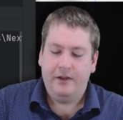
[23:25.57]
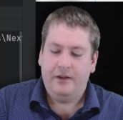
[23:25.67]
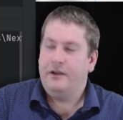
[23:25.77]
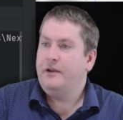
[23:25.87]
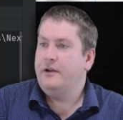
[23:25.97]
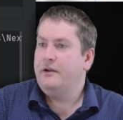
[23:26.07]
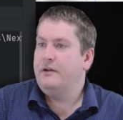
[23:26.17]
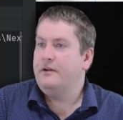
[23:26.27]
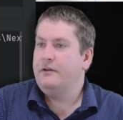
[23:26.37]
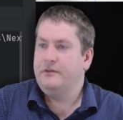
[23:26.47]

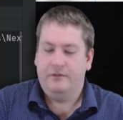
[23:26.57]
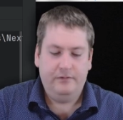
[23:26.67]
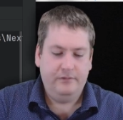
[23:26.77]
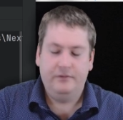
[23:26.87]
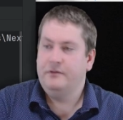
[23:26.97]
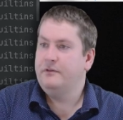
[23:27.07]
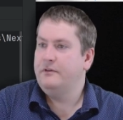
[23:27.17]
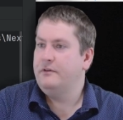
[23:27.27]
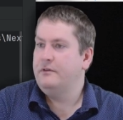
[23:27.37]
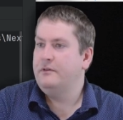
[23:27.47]

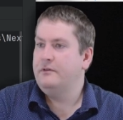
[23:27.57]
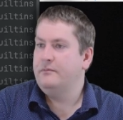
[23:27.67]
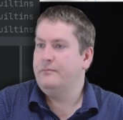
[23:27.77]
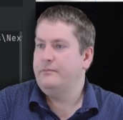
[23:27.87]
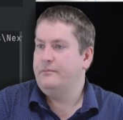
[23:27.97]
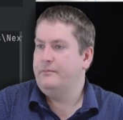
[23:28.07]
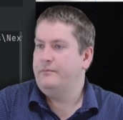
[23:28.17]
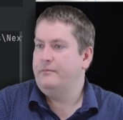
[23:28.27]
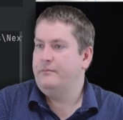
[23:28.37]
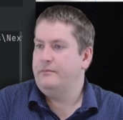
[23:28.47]

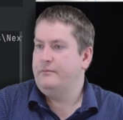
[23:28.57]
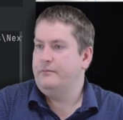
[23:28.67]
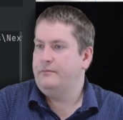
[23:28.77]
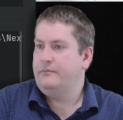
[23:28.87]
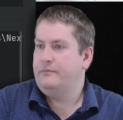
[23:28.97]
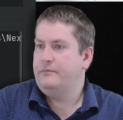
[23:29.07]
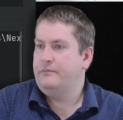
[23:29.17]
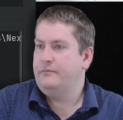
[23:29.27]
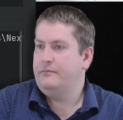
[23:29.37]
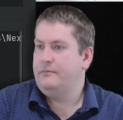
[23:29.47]

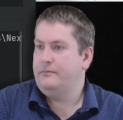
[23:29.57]
(silence)